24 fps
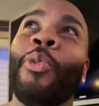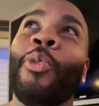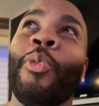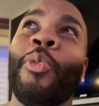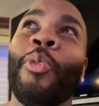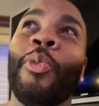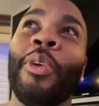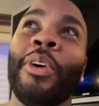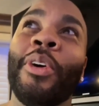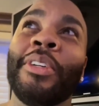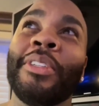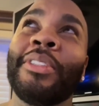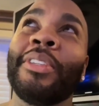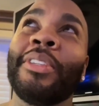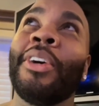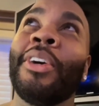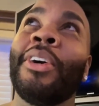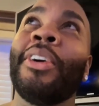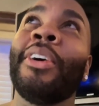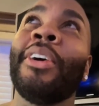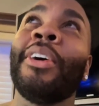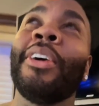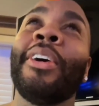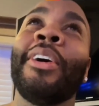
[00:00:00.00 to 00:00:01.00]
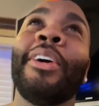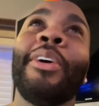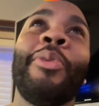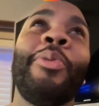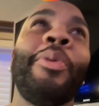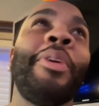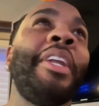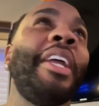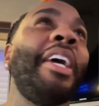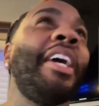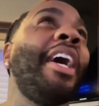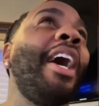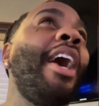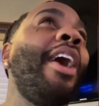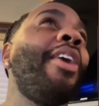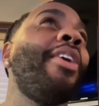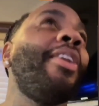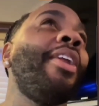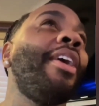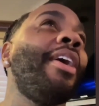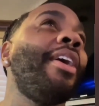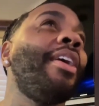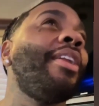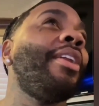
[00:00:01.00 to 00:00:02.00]
was what they call
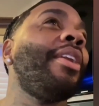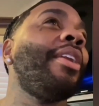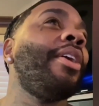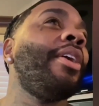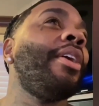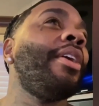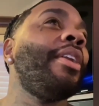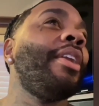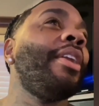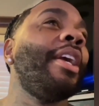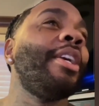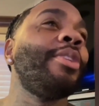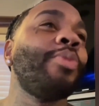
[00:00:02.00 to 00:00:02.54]
that? That's